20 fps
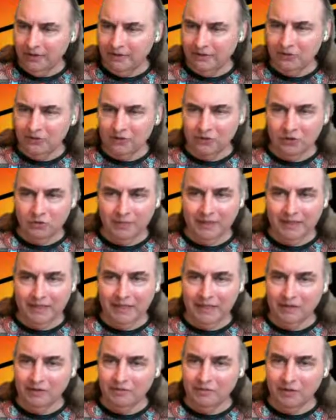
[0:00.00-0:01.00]
just a good way to get
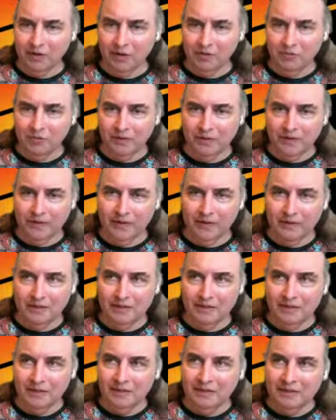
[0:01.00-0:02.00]
involved with things.
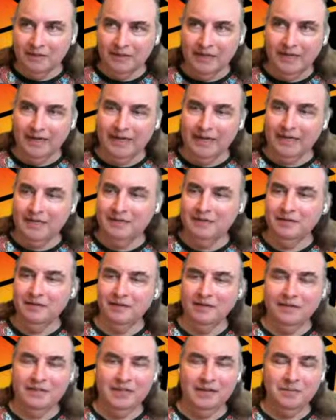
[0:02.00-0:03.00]
And again, the
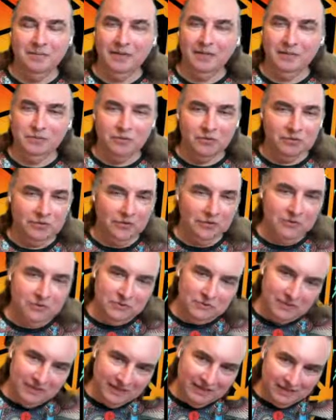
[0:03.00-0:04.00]
same link will show you
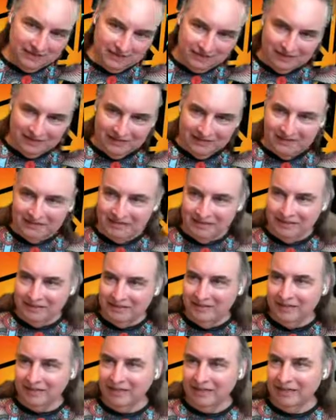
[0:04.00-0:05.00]

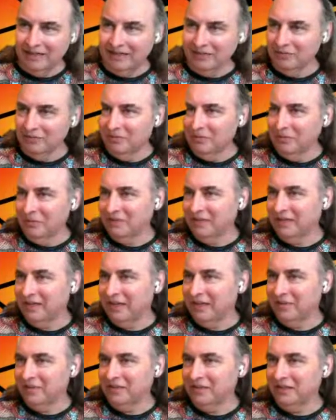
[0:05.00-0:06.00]
how
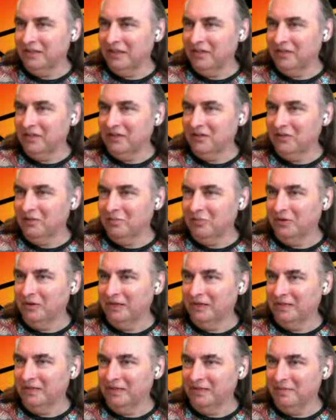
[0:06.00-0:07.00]
was it that Thindle put
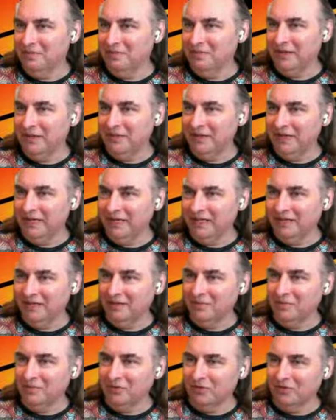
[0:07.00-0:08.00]
it? The intimidating
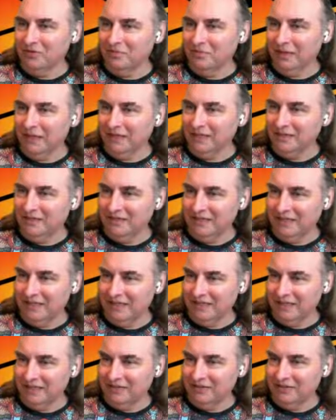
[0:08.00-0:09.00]
number of boxes and
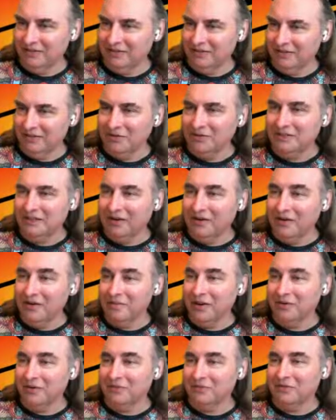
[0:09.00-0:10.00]
connectors. Oh, scary
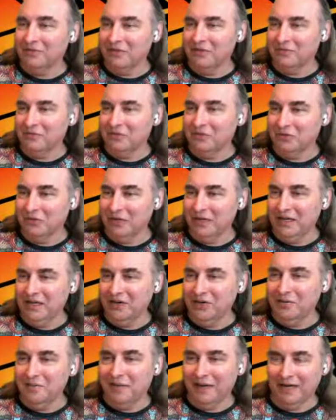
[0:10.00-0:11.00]
amount of tree
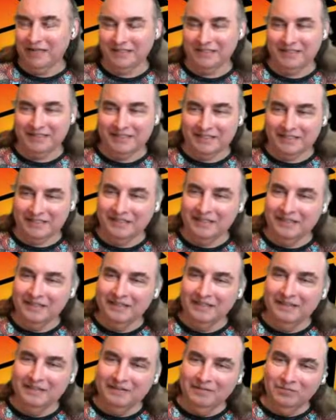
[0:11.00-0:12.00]
node boxes
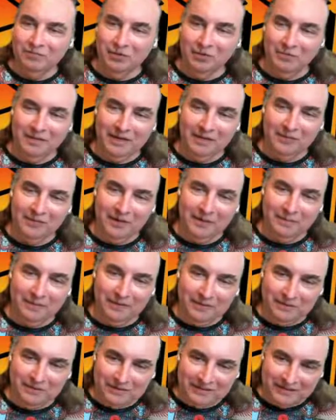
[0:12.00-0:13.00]
for the mini
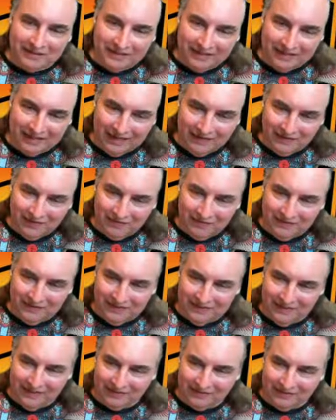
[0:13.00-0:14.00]
repos and how they fit
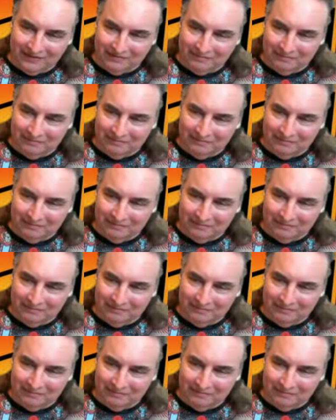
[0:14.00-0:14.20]
together.